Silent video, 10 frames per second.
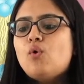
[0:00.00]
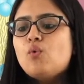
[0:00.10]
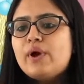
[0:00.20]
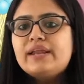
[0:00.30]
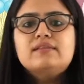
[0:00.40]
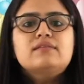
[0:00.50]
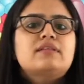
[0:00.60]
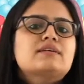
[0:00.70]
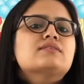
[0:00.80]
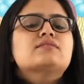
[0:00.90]
when
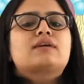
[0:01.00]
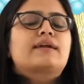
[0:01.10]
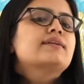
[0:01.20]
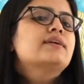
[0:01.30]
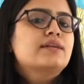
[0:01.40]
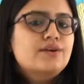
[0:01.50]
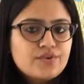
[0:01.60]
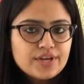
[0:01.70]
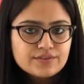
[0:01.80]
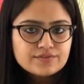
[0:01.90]
there is a sudden
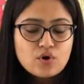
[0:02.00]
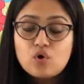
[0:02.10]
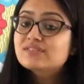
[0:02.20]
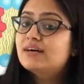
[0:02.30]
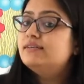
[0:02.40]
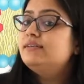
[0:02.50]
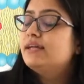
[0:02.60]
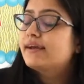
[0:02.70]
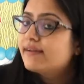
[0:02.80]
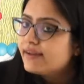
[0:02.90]
increase or sudden
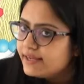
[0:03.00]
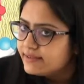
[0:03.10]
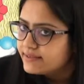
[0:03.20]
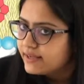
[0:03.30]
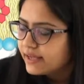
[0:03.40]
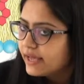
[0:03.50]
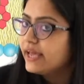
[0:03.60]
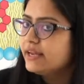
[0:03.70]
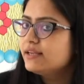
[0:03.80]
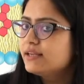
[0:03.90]
decrease
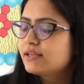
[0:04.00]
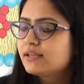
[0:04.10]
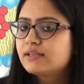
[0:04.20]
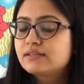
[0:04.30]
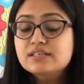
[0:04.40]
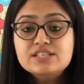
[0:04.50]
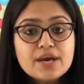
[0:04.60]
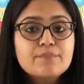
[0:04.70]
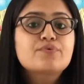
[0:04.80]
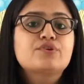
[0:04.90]
in the
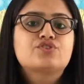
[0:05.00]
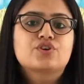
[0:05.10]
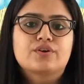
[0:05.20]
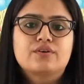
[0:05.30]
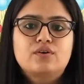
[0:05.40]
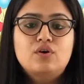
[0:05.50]
temperature,